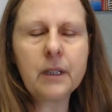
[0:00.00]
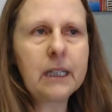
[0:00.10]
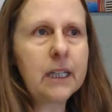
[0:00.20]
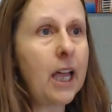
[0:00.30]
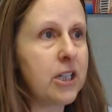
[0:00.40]

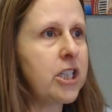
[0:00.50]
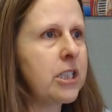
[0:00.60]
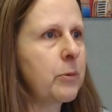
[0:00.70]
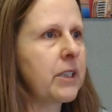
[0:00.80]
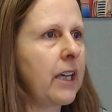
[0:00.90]
yeah,
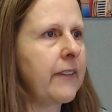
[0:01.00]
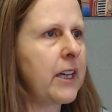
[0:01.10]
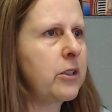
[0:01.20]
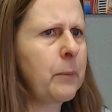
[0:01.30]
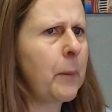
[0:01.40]
she's really on that
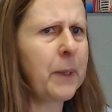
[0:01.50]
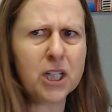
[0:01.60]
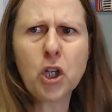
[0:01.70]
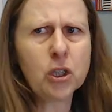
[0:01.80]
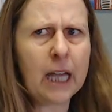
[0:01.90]
trip, but
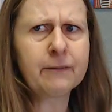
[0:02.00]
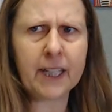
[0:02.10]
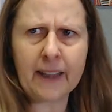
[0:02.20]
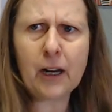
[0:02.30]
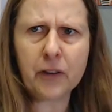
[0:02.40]
is her life like
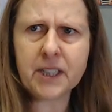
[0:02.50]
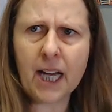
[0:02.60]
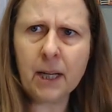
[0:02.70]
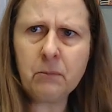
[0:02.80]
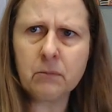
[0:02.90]
that all the
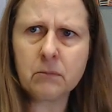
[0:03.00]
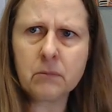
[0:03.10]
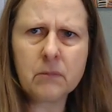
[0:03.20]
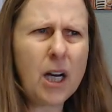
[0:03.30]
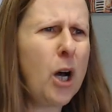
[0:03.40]
time?
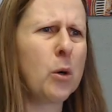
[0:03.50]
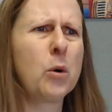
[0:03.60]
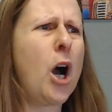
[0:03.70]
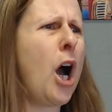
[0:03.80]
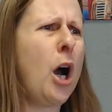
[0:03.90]
Oh,
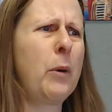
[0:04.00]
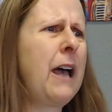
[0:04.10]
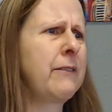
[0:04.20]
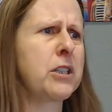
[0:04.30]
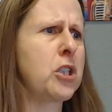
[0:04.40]
oh,
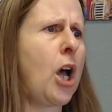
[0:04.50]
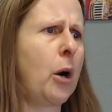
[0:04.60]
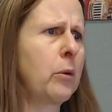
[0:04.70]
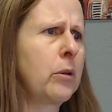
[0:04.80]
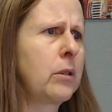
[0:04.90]
heavens no.
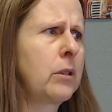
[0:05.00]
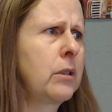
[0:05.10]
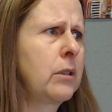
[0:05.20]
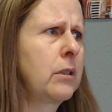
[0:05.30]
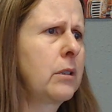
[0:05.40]

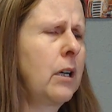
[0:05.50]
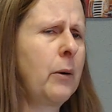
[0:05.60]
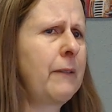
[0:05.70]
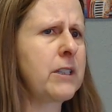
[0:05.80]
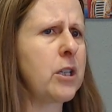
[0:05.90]
Oh,
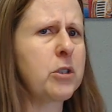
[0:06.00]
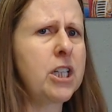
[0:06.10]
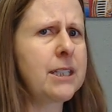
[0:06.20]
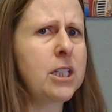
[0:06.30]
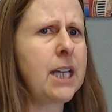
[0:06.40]
heavens no. She
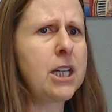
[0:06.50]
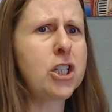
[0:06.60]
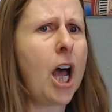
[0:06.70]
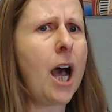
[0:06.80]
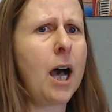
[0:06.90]
has a day
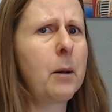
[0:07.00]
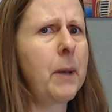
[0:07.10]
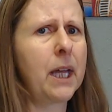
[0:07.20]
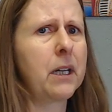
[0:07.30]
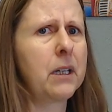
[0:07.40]
job
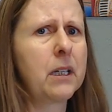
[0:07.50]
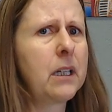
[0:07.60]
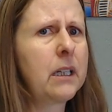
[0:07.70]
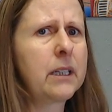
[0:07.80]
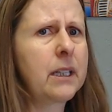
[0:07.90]
and
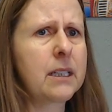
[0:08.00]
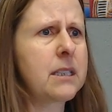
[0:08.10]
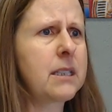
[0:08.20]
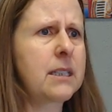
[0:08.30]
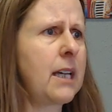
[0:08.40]

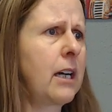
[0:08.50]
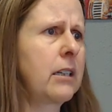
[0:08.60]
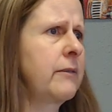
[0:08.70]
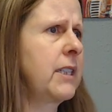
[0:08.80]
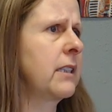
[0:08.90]
gets tired
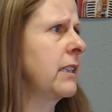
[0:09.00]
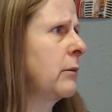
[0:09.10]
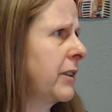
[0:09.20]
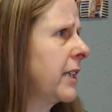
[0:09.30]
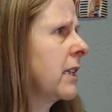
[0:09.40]
of dealing
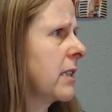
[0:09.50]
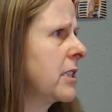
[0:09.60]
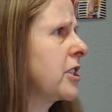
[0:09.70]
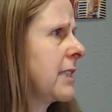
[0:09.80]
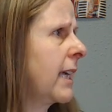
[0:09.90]
with things
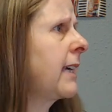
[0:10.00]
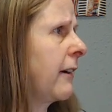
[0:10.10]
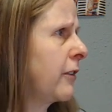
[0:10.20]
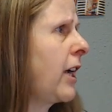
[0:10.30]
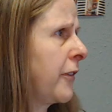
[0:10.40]
just like
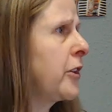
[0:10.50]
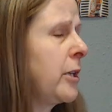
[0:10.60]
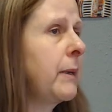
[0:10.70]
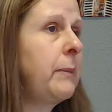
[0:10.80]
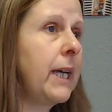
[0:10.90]
every other
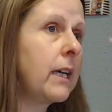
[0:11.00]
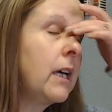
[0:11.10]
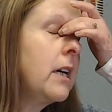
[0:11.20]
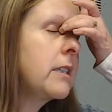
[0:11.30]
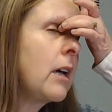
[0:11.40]
human being.
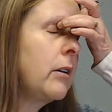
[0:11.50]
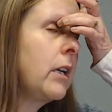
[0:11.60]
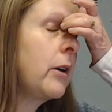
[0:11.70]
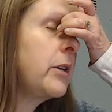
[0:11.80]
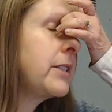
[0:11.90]
So, you
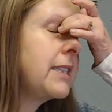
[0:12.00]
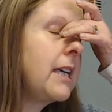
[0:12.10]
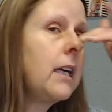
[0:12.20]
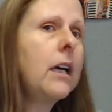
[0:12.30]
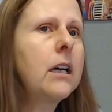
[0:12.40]
know, you
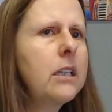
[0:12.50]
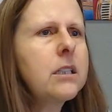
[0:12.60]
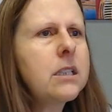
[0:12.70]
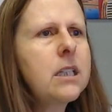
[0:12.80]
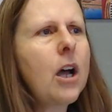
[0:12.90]
see, you
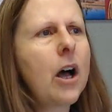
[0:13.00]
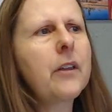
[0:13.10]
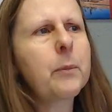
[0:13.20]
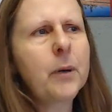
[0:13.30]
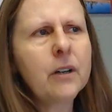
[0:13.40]
see all
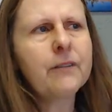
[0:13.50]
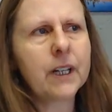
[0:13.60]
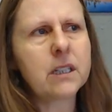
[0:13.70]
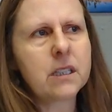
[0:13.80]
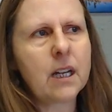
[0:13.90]
the
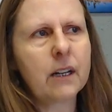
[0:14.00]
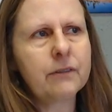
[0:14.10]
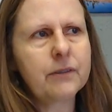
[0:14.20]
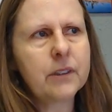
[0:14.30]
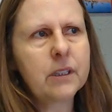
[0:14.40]
perfect stuff.
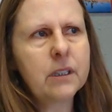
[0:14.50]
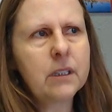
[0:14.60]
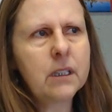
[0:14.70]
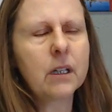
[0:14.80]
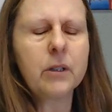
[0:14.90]

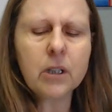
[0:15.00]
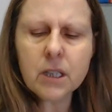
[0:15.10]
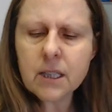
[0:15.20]
You know, it's